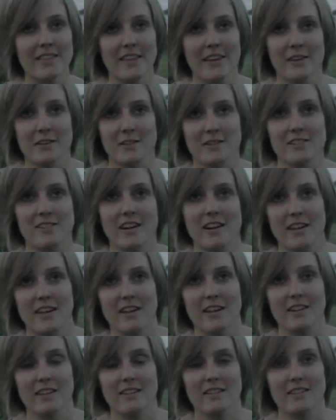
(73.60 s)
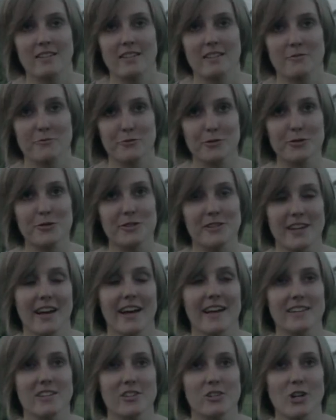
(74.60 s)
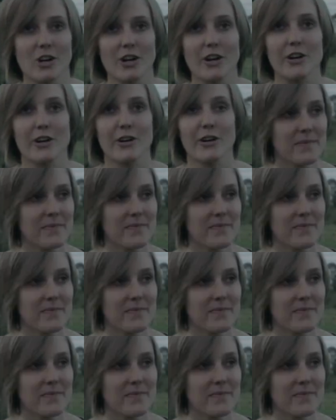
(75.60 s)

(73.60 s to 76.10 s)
that you're studying rural science, Jo."